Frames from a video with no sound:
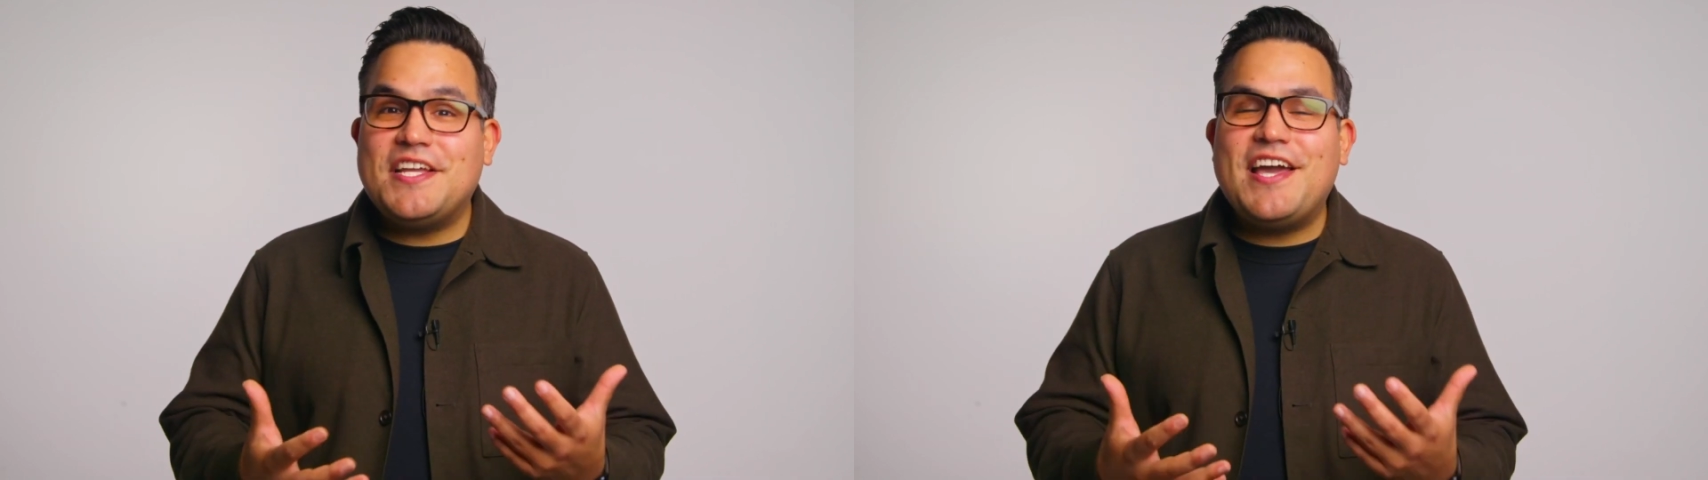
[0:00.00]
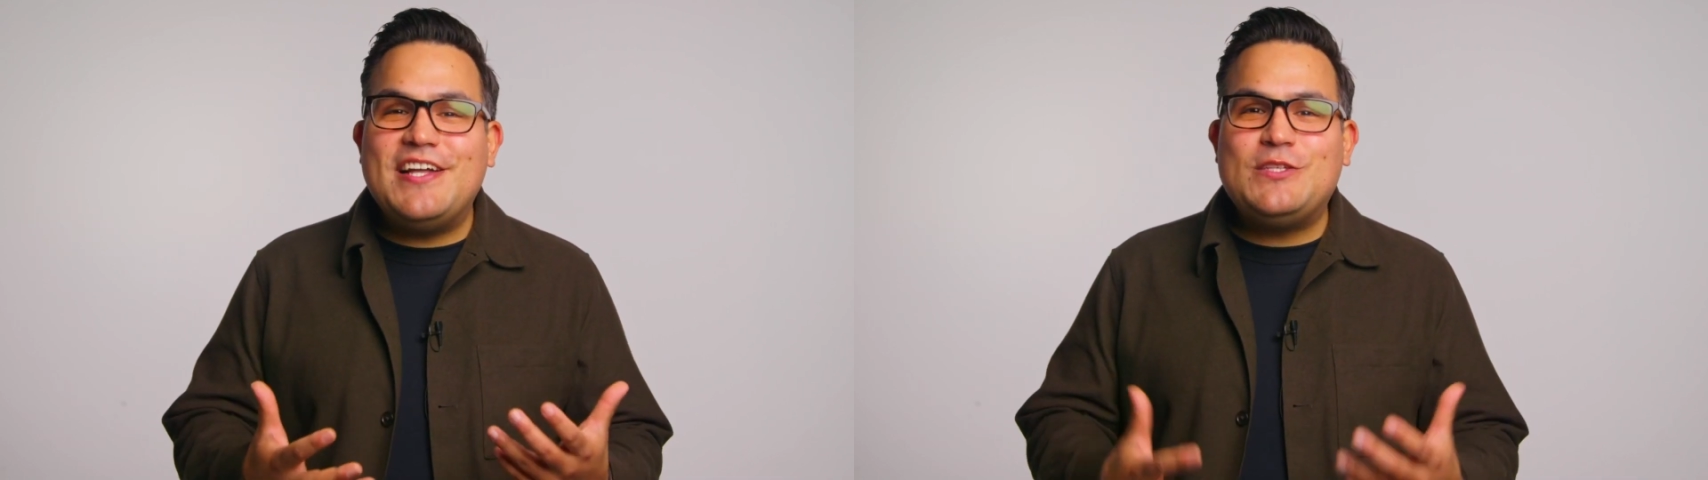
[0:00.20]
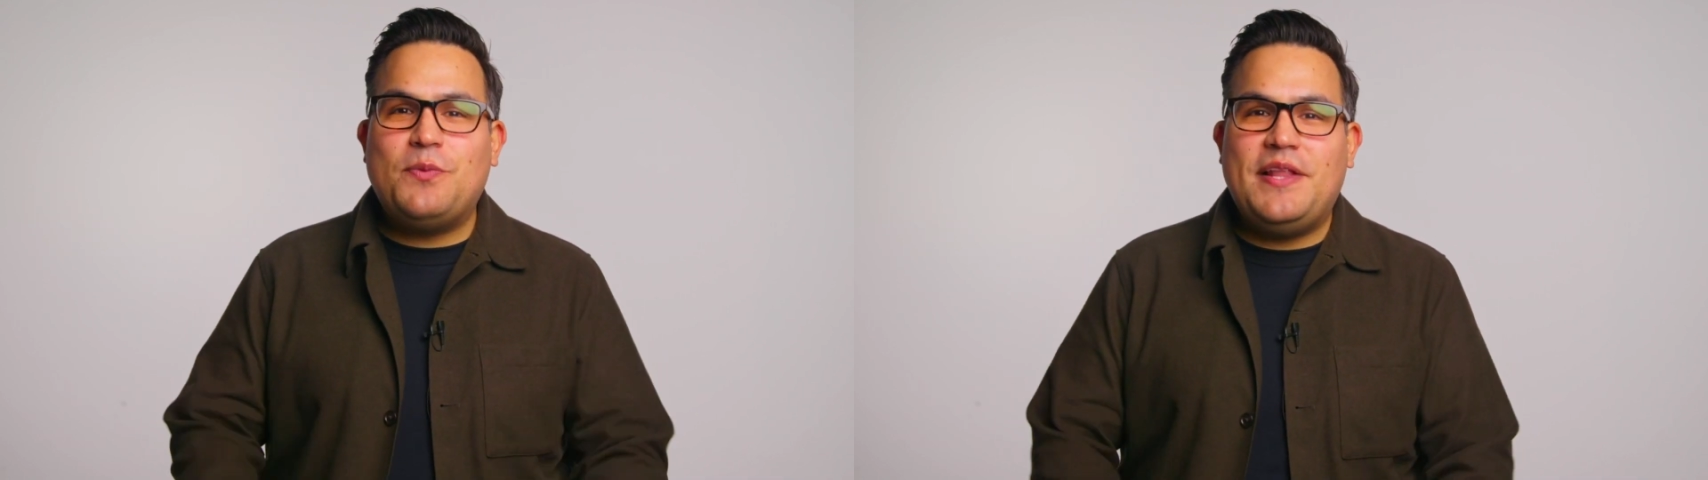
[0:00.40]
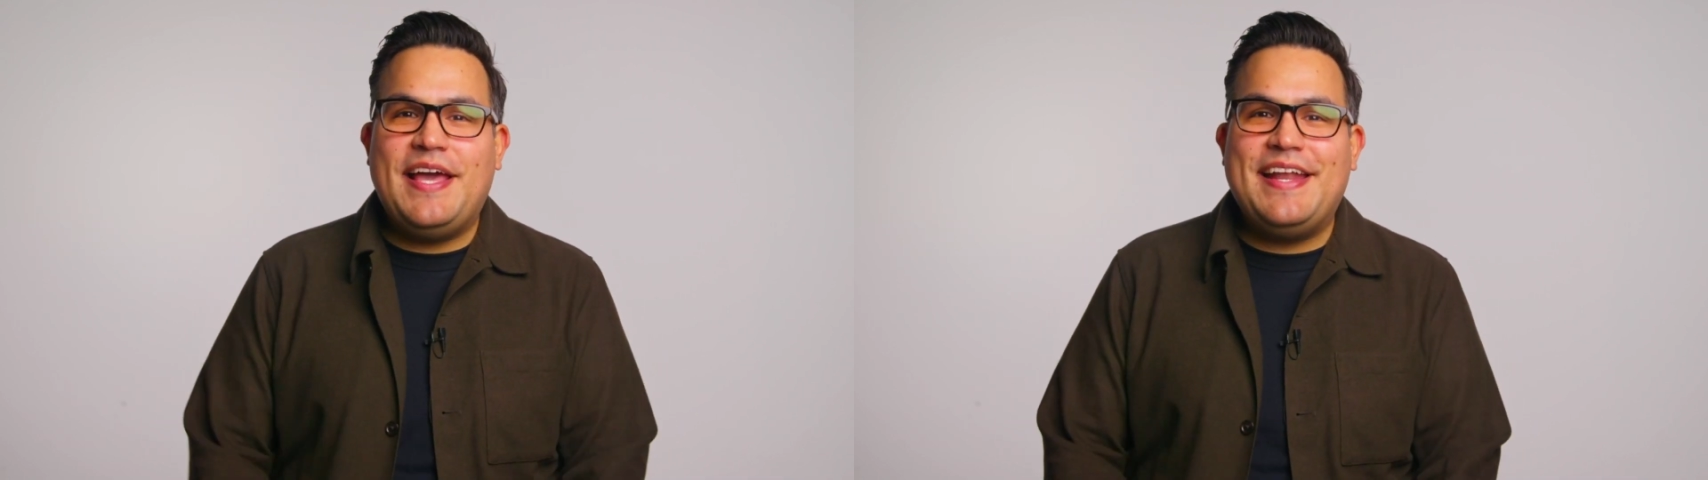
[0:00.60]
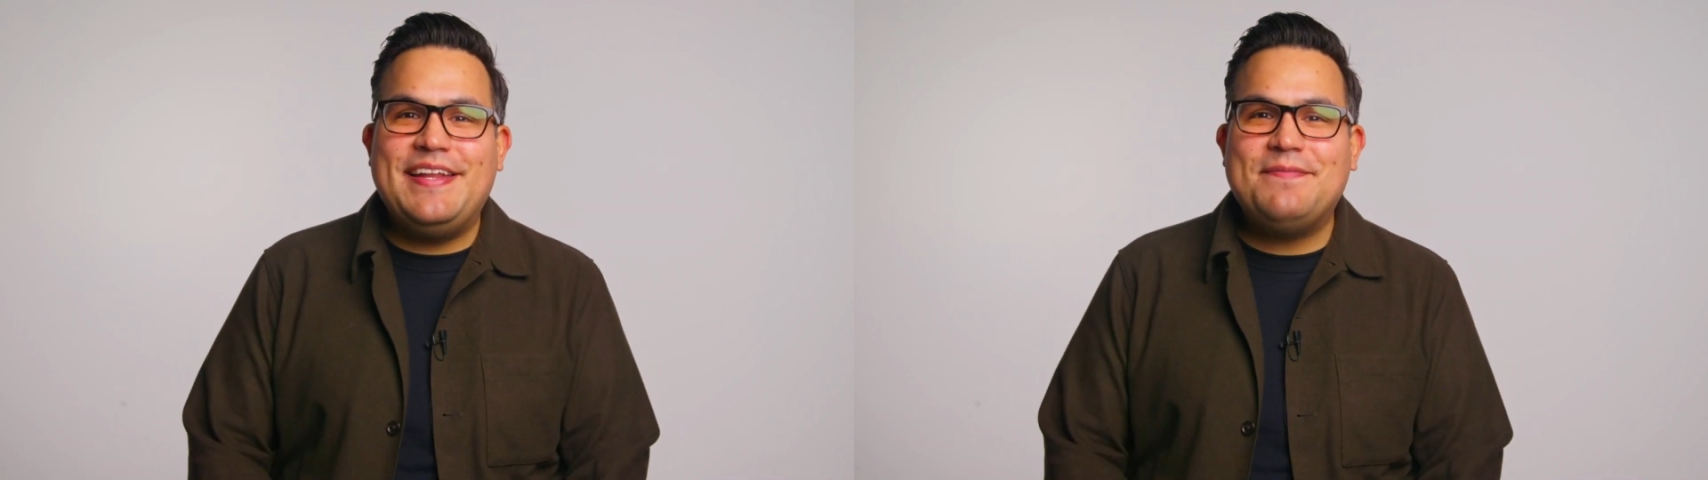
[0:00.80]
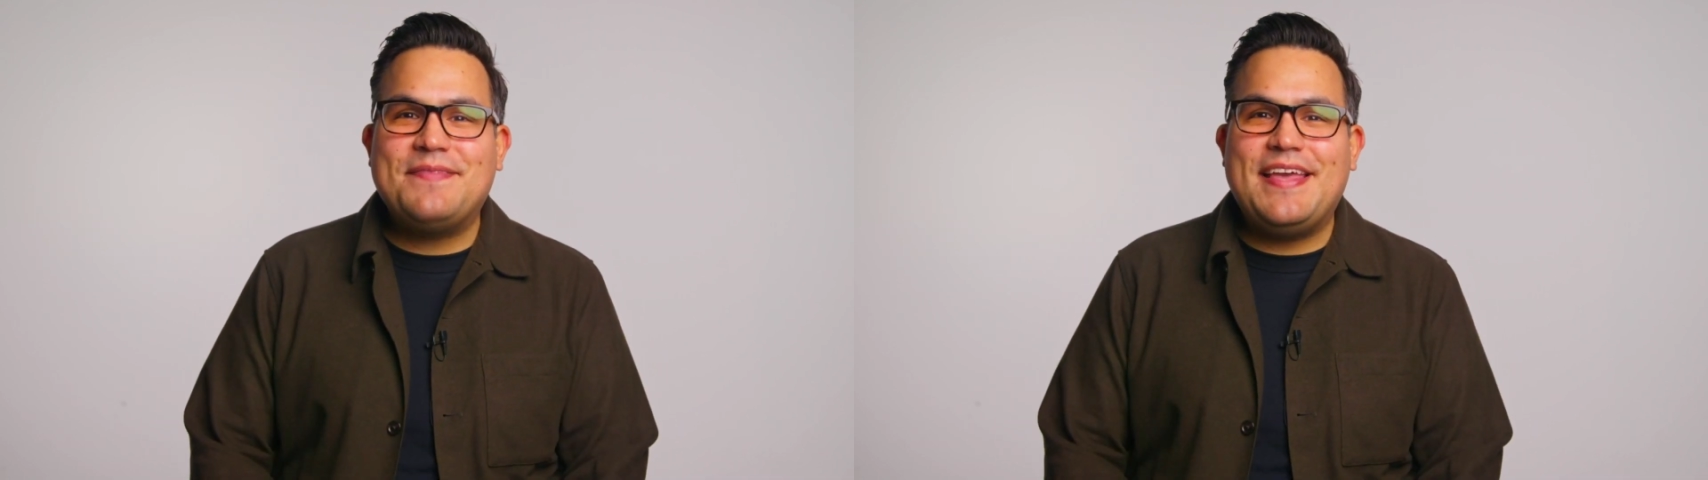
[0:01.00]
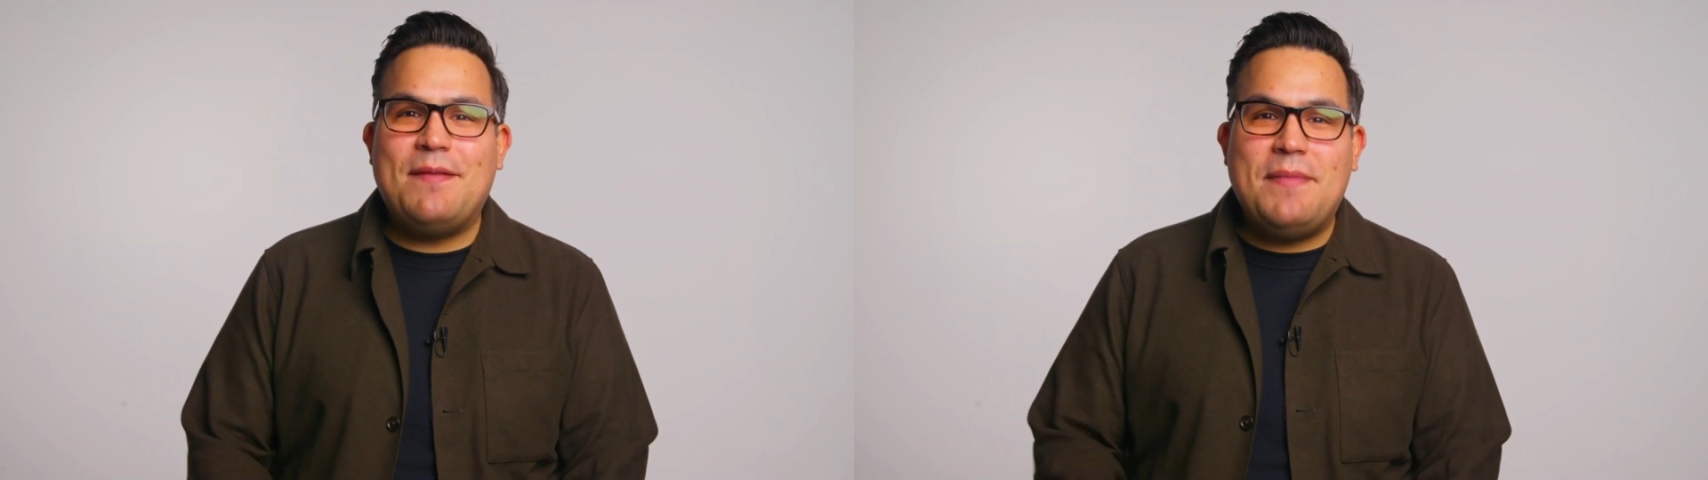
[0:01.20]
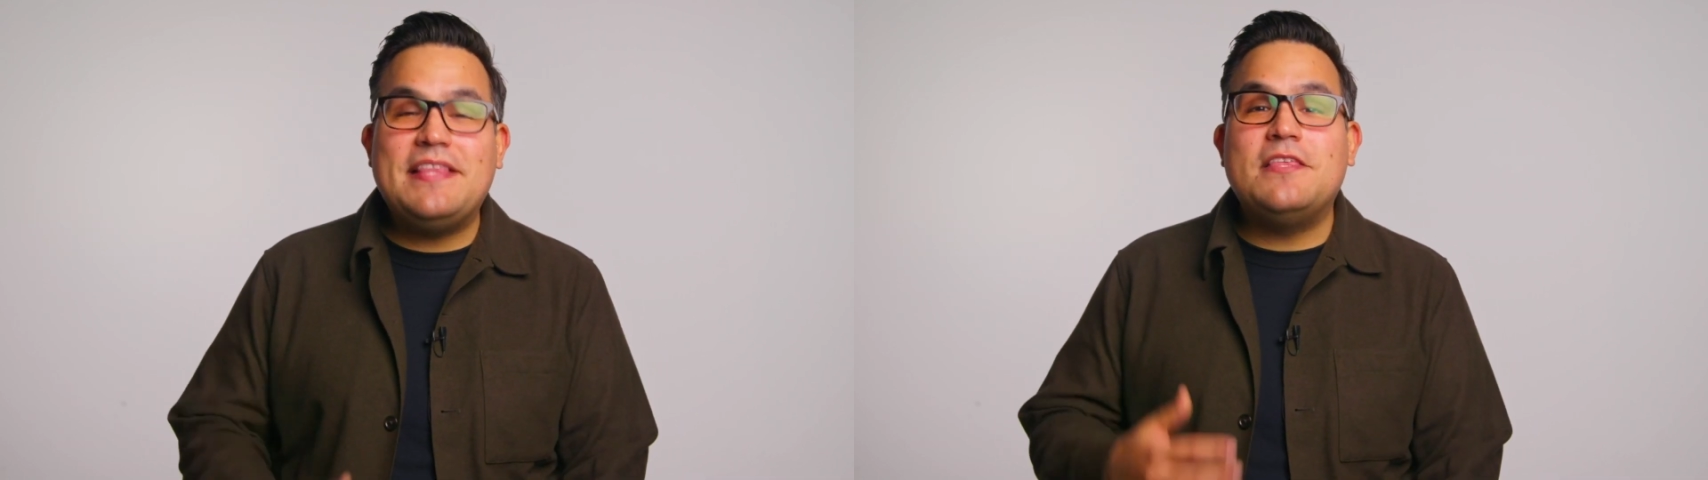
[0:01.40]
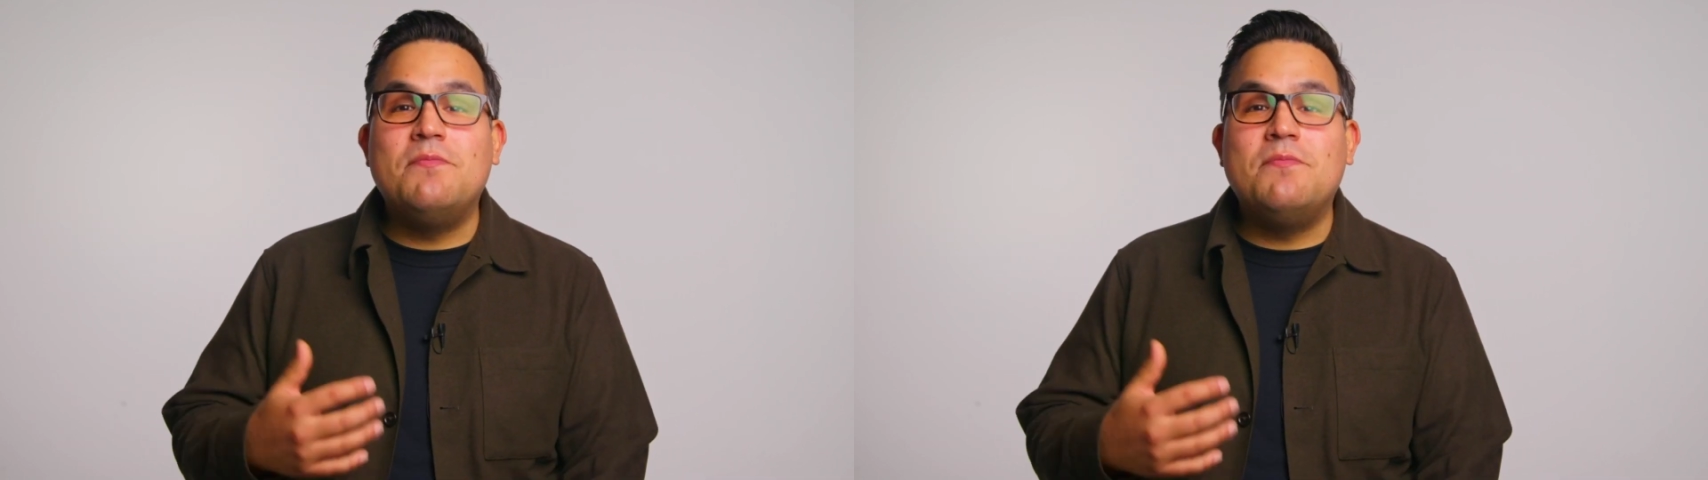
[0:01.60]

in God's plan, and make